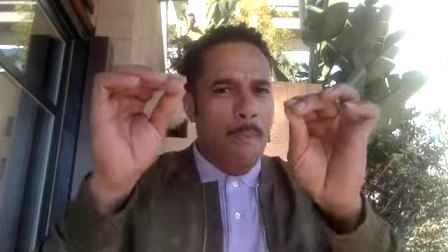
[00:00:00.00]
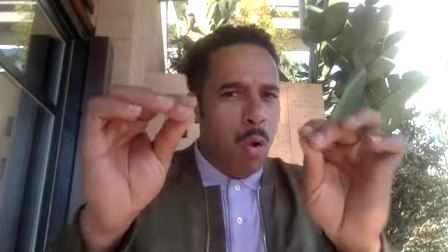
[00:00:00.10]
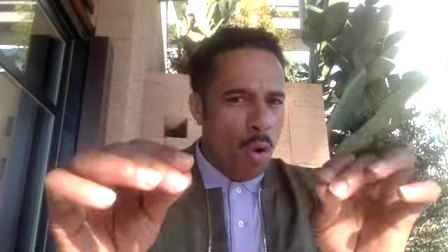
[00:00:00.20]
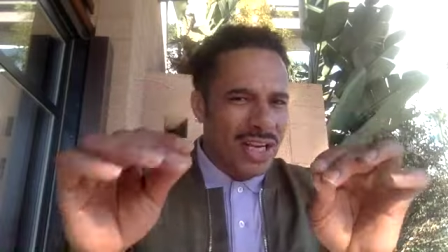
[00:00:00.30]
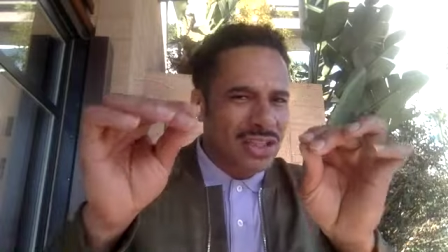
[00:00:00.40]

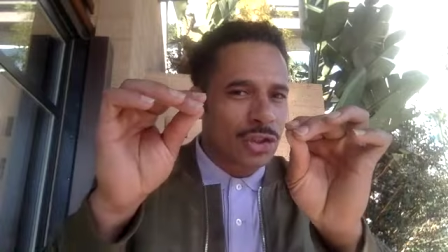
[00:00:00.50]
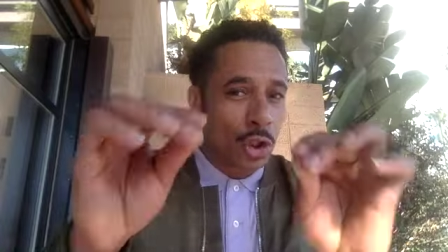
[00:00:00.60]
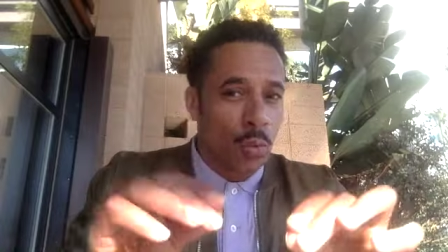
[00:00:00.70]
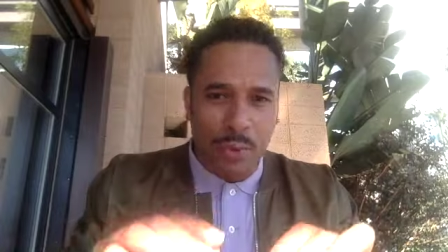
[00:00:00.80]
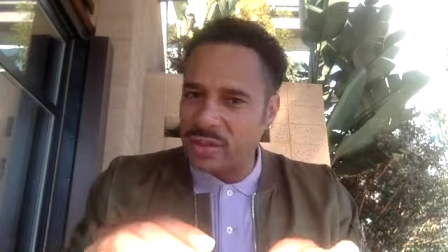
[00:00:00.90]

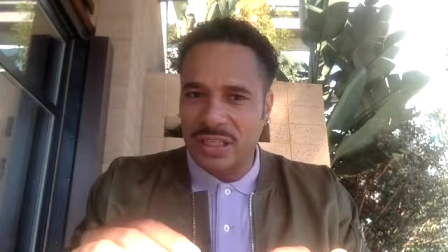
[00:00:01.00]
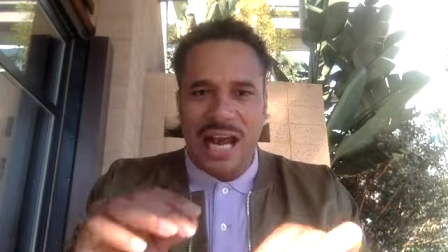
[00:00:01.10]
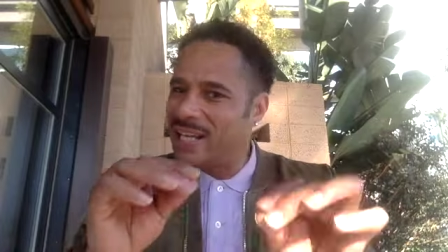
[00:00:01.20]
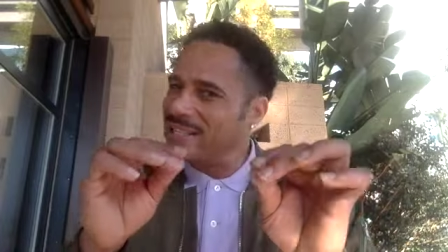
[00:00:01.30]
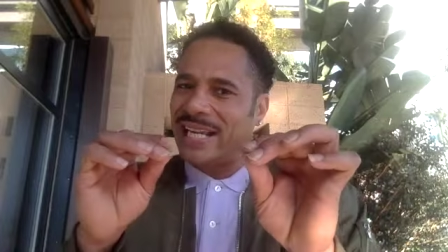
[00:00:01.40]
0.2%.
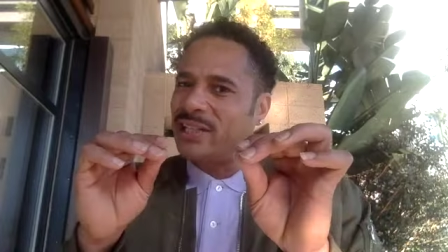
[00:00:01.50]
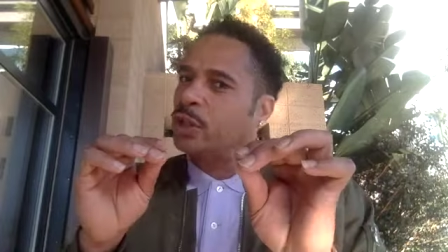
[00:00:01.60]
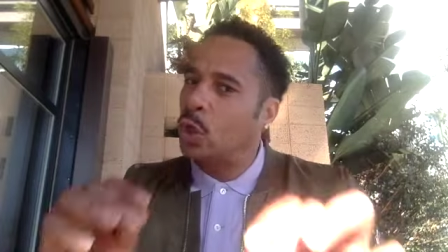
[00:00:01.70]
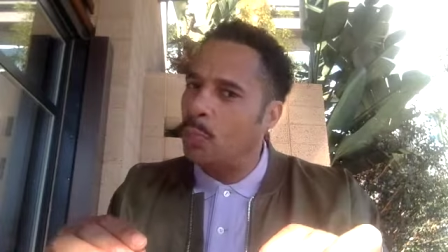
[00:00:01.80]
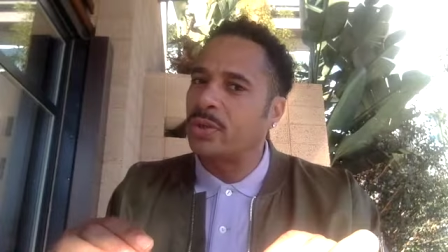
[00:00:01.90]
I didn't say
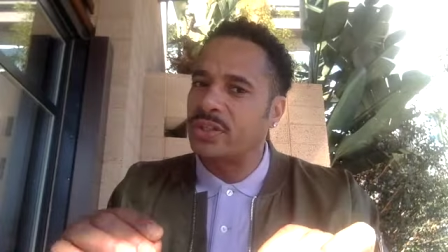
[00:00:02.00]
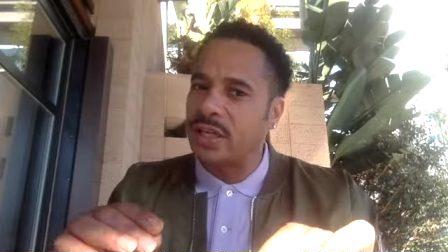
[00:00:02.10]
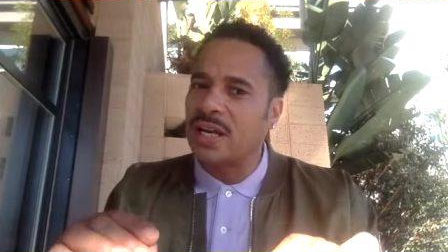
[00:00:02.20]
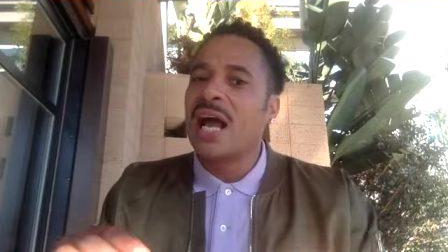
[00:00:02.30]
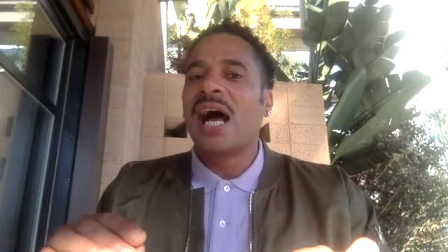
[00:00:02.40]

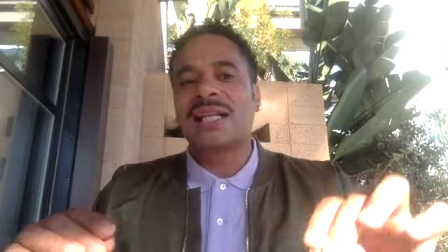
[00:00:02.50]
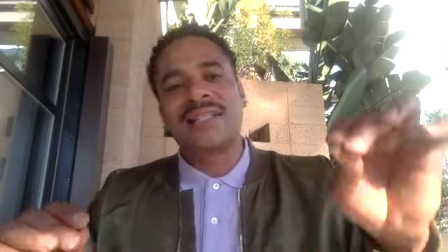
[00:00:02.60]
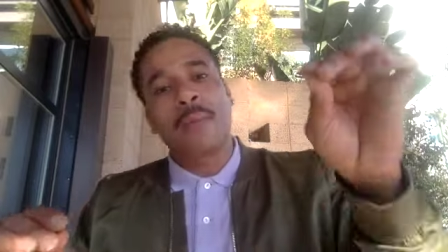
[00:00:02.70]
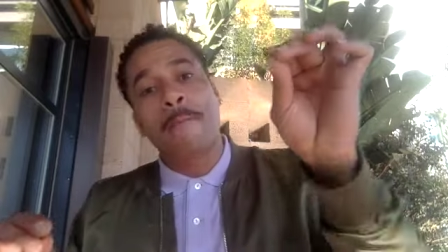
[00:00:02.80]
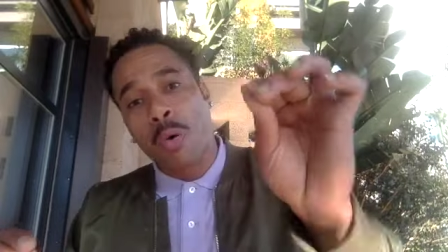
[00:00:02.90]
2%. I
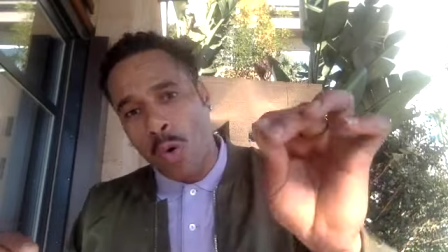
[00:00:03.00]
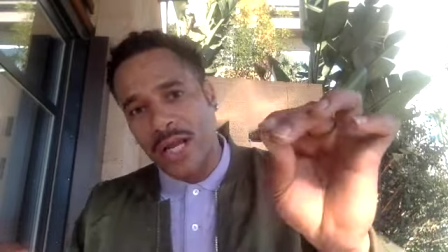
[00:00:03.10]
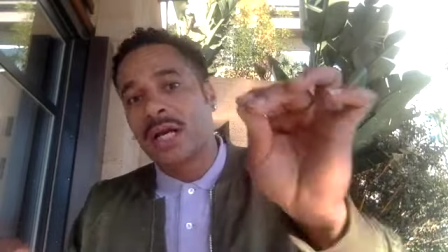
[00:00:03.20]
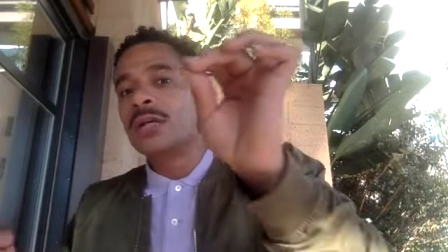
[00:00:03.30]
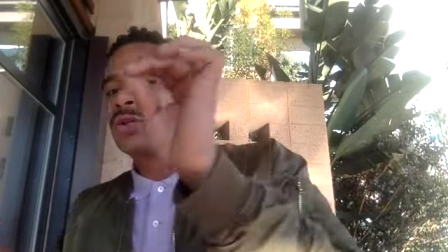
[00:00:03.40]
said
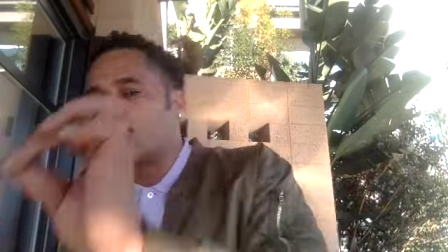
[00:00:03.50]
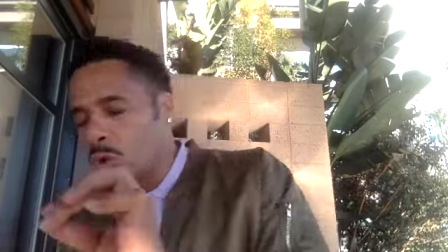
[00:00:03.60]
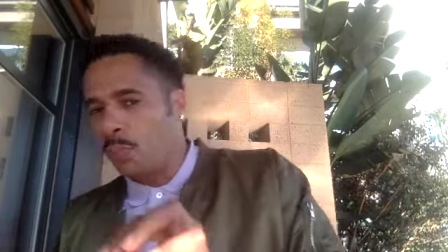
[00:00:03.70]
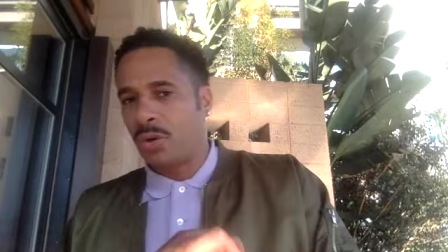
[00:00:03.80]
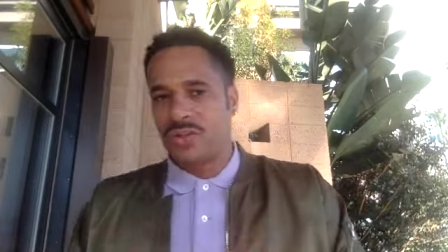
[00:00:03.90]

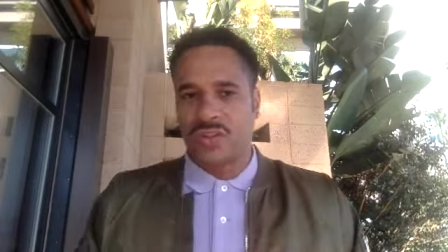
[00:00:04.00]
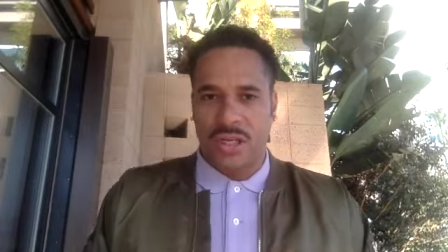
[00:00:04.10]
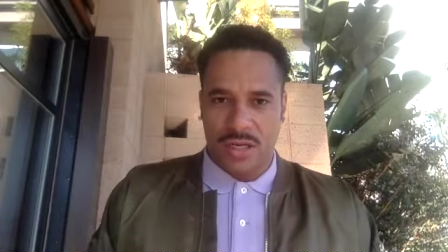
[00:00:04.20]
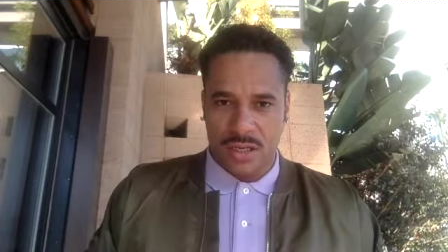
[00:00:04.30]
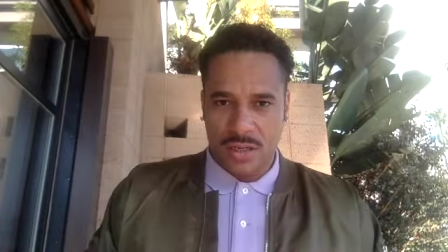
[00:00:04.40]
0.2%.